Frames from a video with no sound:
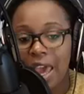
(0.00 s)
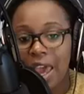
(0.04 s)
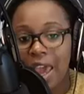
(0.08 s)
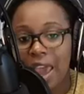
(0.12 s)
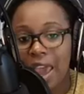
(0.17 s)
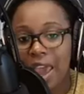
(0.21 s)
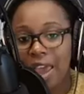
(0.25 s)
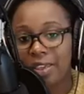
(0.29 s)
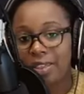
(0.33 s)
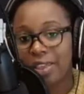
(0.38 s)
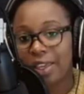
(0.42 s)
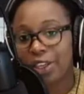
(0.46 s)

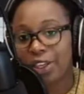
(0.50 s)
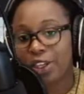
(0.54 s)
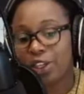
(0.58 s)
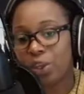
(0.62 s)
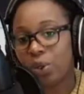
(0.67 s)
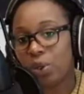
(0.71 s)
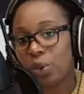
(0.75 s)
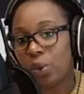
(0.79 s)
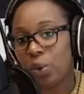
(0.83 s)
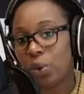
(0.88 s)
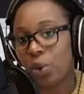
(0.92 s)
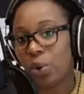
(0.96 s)
And then you
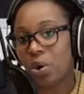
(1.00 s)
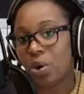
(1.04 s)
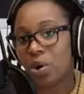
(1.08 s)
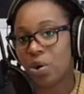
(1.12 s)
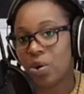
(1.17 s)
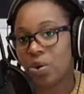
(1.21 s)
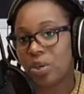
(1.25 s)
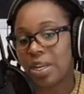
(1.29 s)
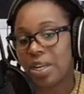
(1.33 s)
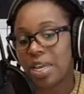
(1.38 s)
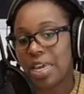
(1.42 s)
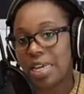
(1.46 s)
go
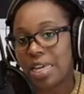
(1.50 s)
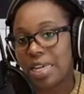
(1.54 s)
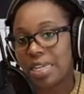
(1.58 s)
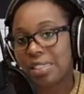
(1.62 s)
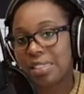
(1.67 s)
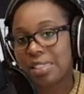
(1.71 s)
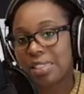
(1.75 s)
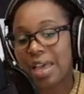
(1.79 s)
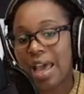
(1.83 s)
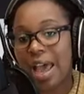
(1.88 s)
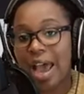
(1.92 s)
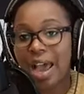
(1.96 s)
on
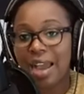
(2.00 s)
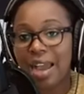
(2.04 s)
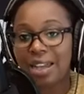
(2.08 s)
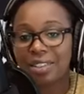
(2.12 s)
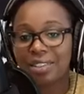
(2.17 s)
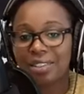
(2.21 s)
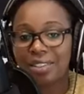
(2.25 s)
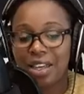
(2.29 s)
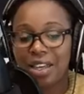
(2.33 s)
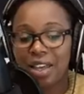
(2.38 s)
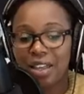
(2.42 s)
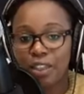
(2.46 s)
to
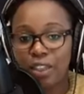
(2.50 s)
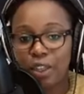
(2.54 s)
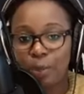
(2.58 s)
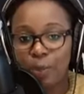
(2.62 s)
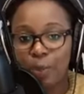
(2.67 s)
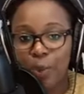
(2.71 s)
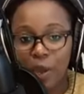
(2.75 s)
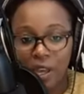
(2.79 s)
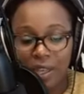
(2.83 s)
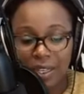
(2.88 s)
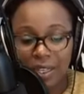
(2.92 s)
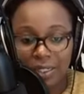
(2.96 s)
ask the
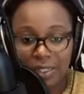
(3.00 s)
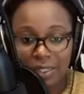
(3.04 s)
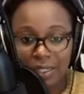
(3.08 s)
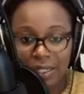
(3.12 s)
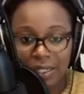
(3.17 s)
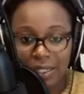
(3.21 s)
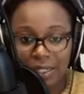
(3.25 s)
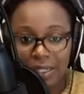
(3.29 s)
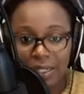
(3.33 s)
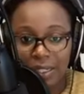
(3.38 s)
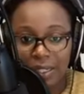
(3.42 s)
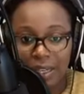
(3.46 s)

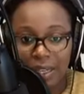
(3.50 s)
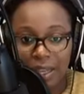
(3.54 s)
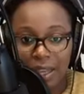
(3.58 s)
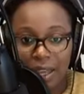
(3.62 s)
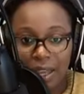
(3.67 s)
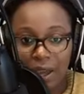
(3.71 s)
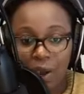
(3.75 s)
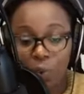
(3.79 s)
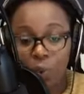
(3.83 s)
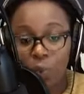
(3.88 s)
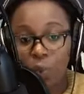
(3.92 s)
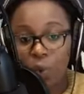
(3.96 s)
person
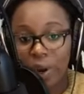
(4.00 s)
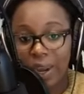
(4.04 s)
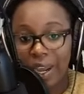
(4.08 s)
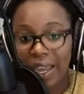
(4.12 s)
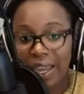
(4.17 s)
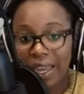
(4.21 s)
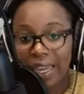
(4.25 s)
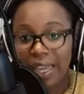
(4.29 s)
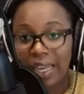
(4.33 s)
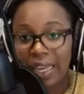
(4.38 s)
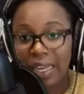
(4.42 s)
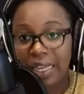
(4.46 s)
where
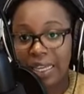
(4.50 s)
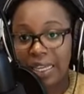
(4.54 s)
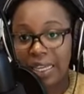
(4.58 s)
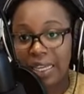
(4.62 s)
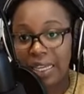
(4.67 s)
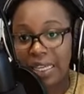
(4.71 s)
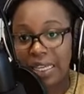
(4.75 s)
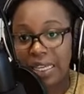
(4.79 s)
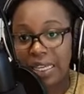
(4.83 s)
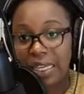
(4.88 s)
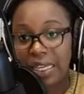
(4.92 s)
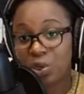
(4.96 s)

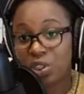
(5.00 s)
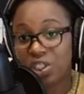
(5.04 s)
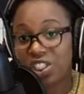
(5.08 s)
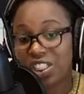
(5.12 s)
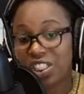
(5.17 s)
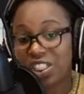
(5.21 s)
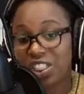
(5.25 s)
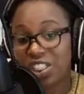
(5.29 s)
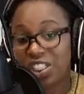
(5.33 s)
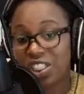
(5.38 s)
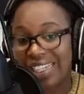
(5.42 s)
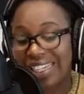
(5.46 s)
he or
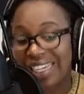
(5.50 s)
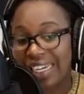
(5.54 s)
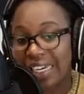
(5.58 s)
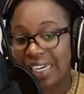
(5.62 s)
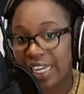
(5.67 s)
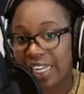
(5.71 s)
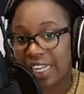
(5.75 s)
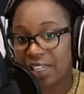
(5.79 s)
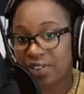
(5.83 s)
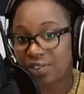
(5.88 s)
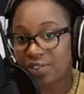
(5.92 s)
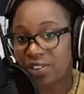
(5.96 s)
she
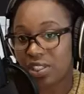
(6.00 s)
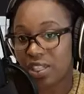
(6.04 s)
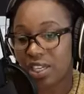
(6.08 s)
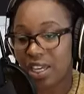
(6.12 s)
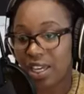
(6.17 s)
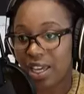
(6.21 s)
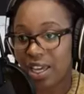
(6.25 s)
lives,